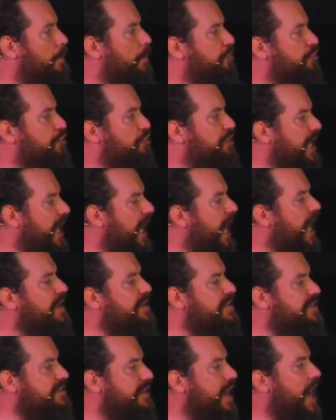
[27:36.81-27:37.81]
but you
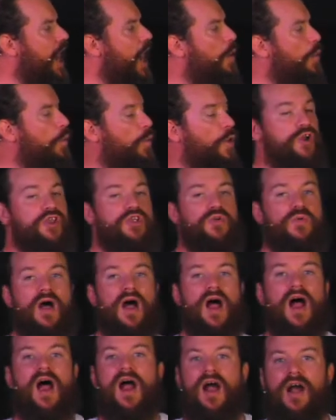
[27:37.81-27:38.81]
can start where
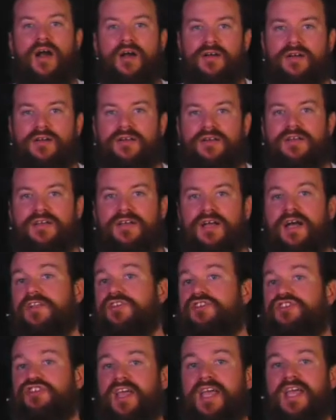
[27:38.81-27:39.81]
you are
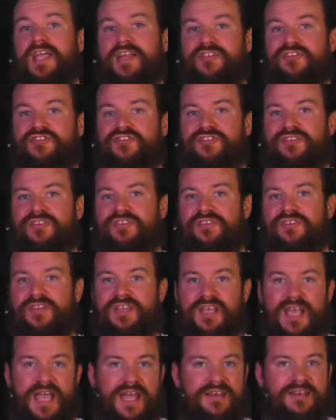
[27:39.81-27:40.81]
and change
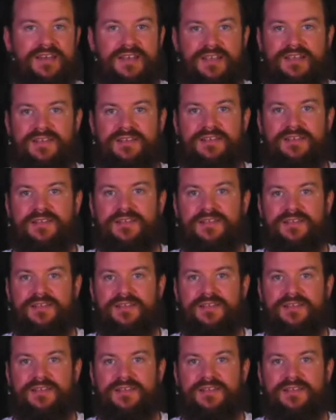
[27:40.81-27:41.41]
the ending.